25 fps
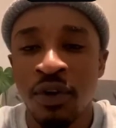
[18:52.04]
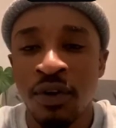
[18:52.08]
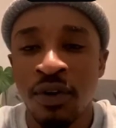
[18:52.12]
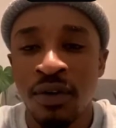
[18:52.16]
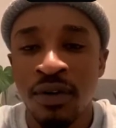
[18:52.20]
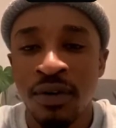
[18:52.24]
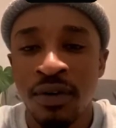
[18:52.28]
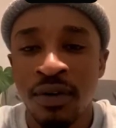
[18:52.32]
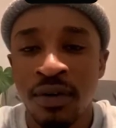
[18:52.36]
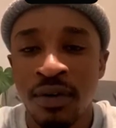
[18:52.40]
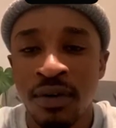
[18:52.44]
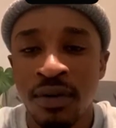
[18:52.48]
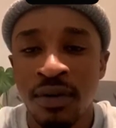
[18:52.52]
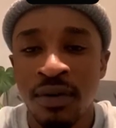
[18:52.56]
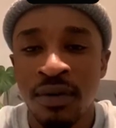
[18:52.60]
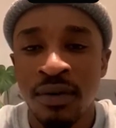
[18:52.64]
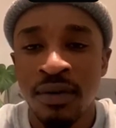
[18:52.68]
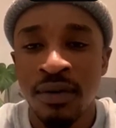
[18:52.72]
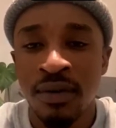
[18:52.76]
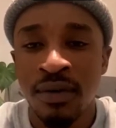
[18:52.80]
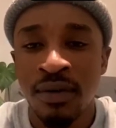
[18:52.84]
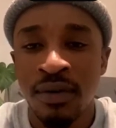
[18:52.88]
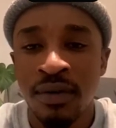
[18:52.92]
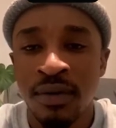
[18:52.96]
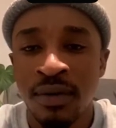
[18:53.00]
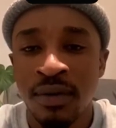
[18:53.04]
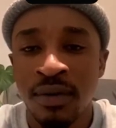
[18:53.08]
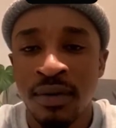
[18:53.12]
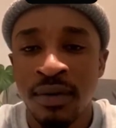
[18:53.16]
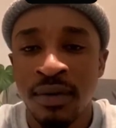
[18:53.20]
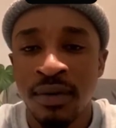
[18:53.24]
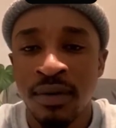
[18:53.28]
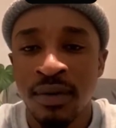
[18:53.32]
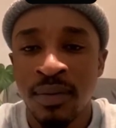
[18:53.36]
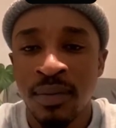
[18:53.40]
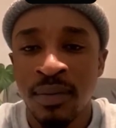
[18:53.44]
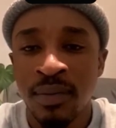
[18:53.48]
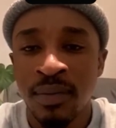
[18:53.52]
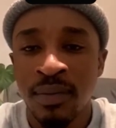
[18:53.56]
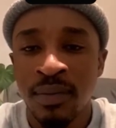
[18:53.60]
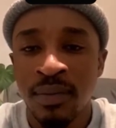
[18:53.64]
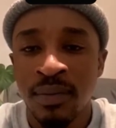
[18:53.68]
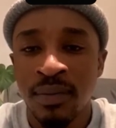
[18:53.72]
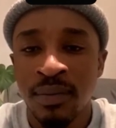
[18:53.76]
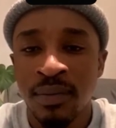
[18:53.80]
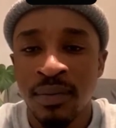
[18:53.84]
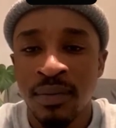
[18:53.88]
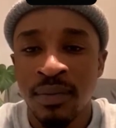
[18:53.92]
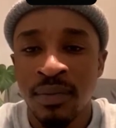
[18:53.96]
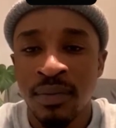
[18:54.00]

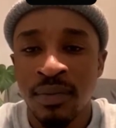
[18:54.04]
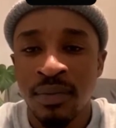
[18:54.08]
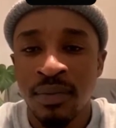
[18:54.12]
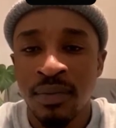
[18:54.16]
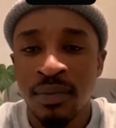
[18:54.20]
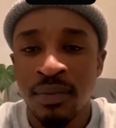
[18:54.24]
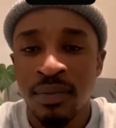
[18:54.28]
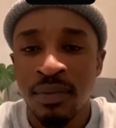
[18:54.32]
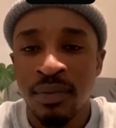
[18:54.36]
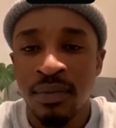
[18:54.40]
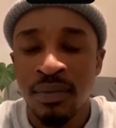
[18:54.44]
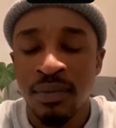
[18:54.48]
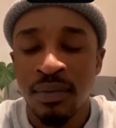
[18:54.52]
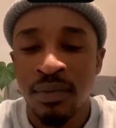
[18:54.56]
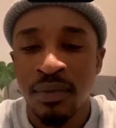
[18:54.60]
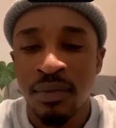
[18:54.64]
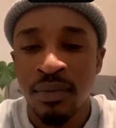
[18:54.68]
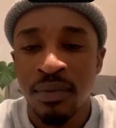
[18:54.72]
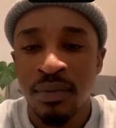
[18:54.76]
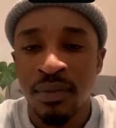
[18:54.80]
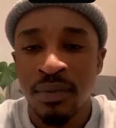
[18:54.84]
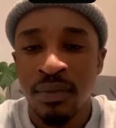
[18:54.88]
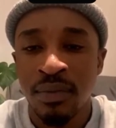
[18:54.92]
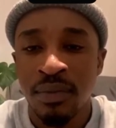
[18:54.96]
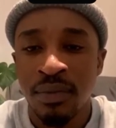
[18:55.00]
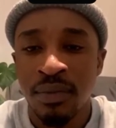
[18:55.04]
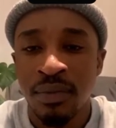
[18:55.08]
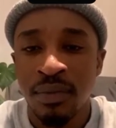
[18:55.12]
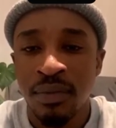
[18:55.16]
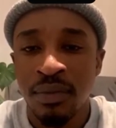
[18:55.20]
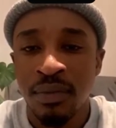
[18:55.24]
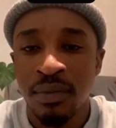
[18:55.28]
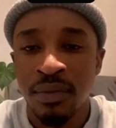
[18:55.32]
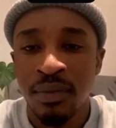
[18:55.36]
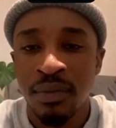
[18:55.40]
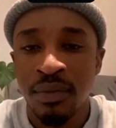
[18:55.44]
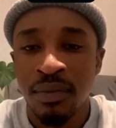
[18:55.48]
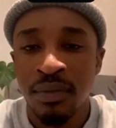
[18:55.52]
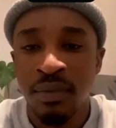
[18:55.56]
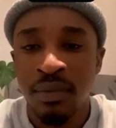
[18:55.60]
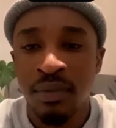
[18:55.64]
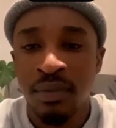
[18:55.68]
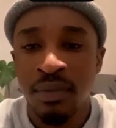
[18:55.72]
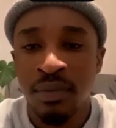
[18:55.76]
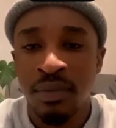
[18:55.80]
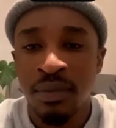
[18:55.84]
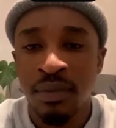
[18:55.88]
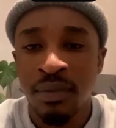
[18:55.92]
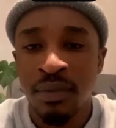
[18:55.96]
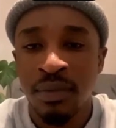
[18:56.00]

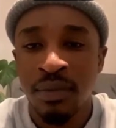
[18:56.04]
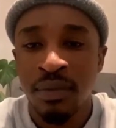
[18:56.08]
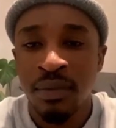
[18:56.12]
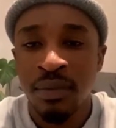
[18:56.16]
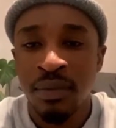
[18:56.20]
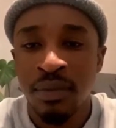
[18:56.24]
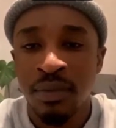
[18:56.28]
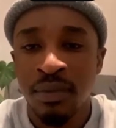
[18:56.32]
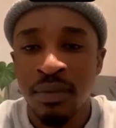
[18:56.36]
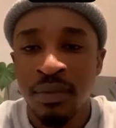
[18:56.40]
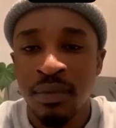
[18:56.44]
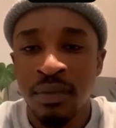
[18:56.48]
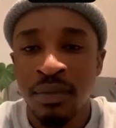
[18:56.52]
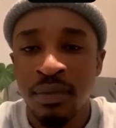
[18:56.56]
This person isn't speaking.